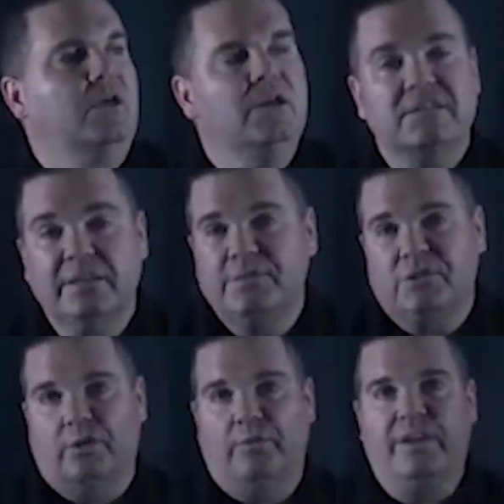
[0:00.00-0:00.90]
So let me
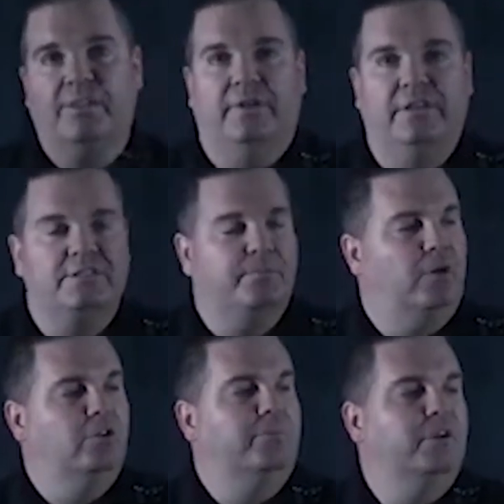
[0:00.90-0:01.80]
show you another one that's a
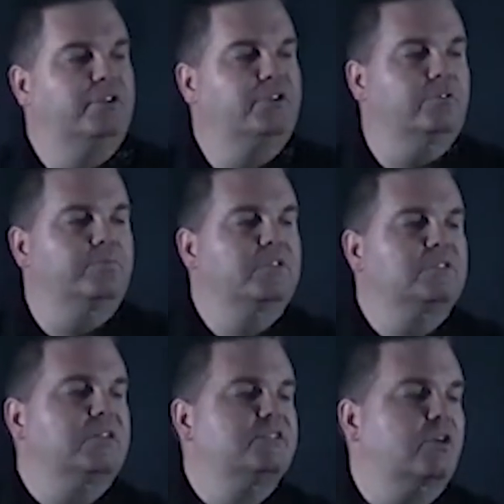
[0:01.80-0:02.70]
polar molecule.
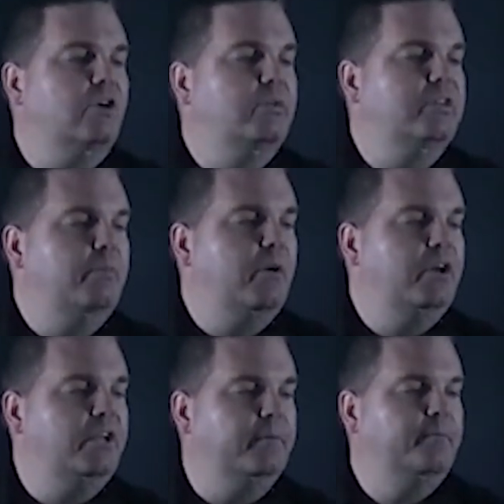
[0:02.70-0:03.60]
So let's go with
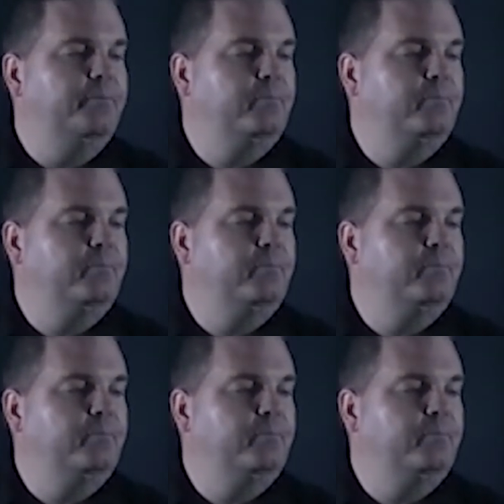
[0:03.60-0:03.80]
ammonia.